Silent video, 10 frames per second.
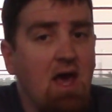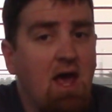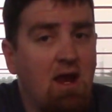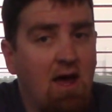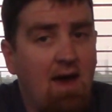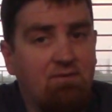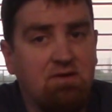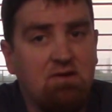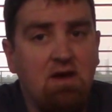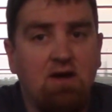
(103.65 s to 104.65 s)
And I have to
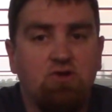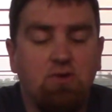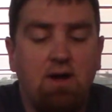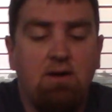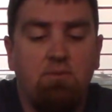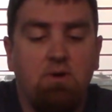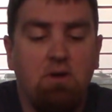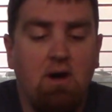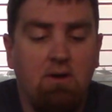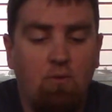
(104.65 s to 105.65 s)
say,
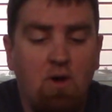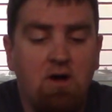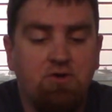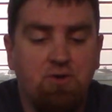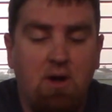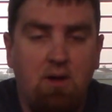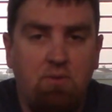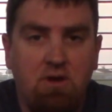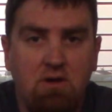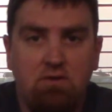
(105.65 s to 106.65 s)
I wanted to try it
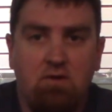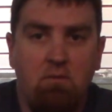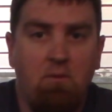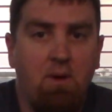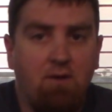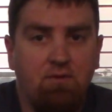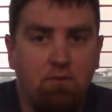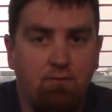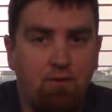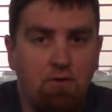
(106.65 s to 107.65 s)
because I'm about to
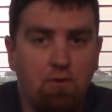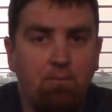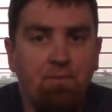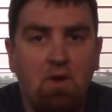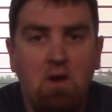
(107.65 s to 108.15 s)
review